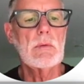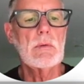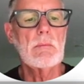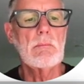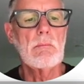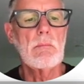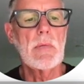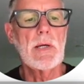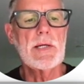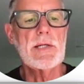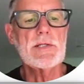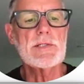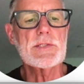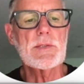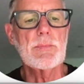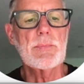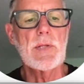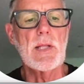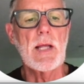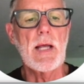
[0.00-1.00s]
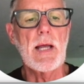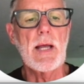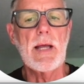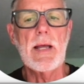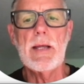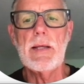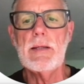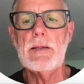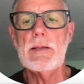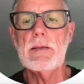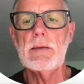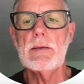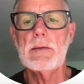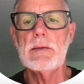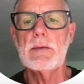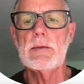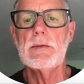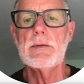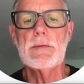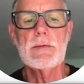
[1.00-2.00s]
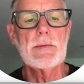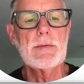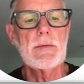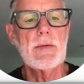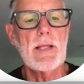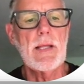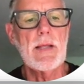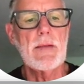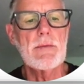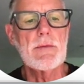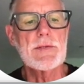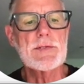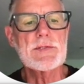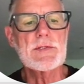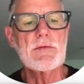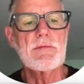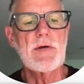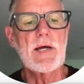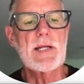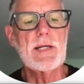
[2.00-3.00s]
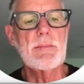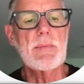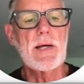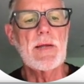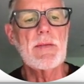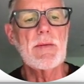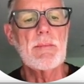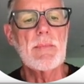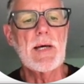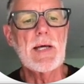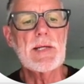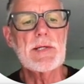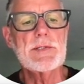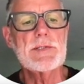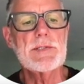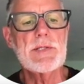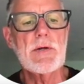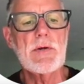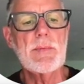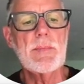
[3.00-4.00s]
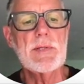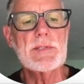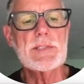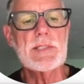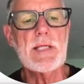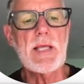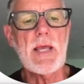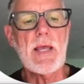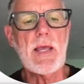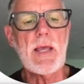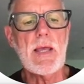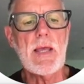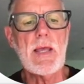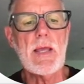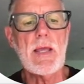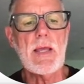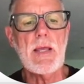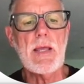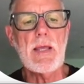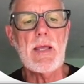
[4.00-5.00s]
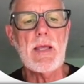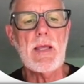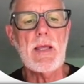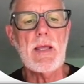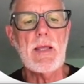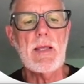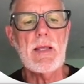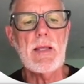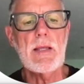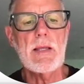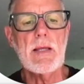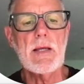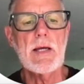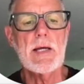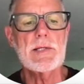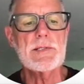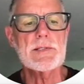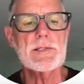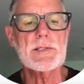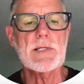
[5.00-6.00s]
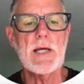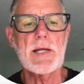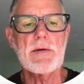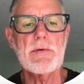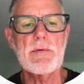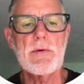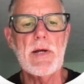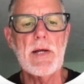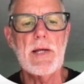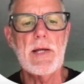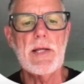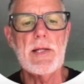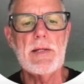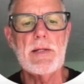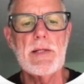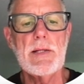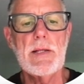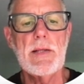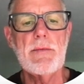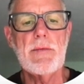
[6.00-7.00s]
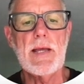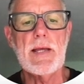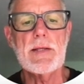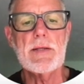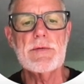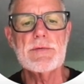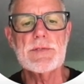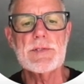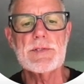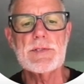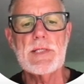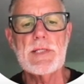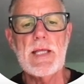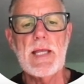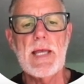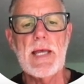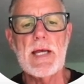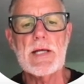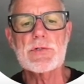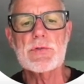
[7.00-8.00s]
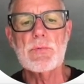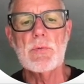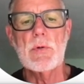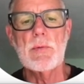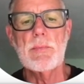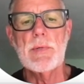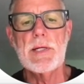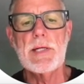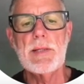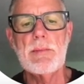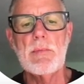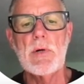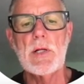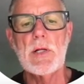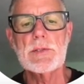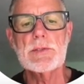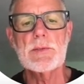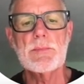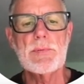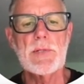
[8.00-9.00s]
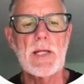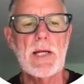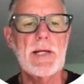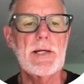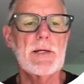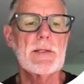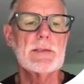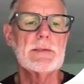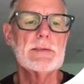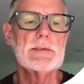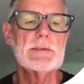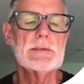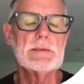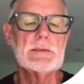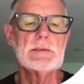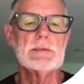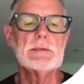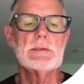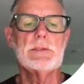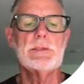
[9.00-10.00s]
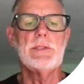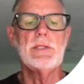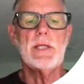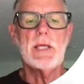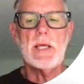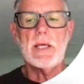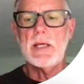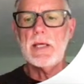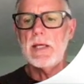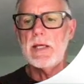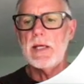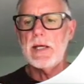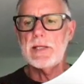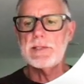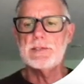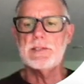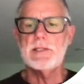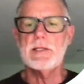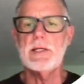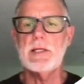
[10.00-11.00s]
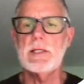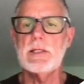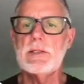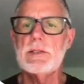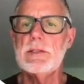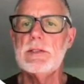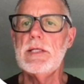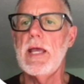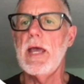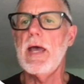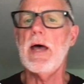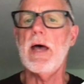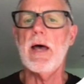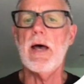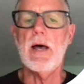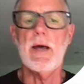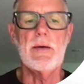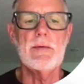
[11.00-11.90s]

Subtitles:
money supply and let's divide it by the monetary base. Yay! I just got it right. And that gives us the actual money multiplier. Yay, I did it. Yeah.